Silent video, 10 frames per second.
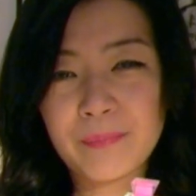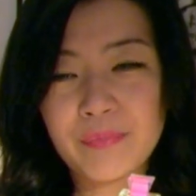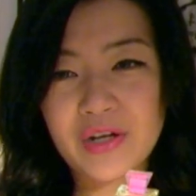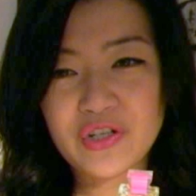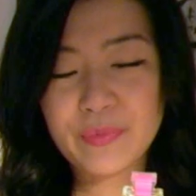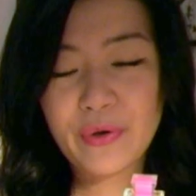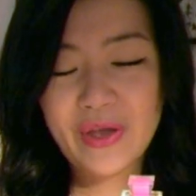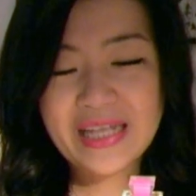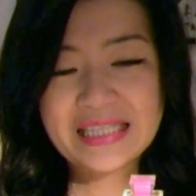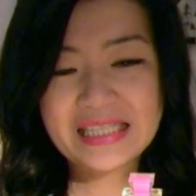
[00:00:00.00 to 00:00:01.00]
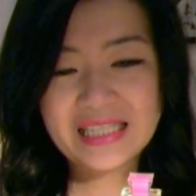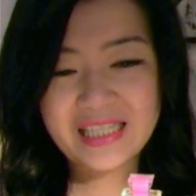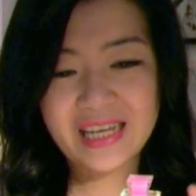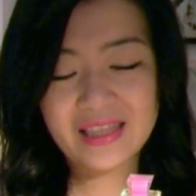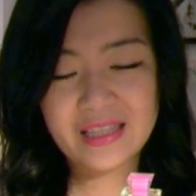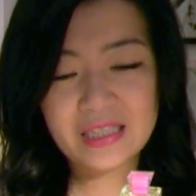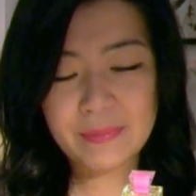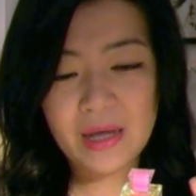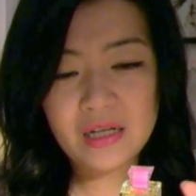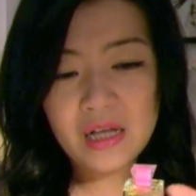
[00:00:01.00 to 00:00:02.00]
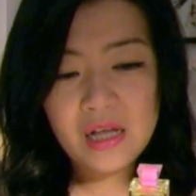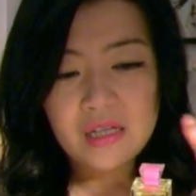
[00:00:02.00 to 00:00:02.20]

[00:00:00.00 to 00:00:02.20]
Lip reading: pressure points to get the smell.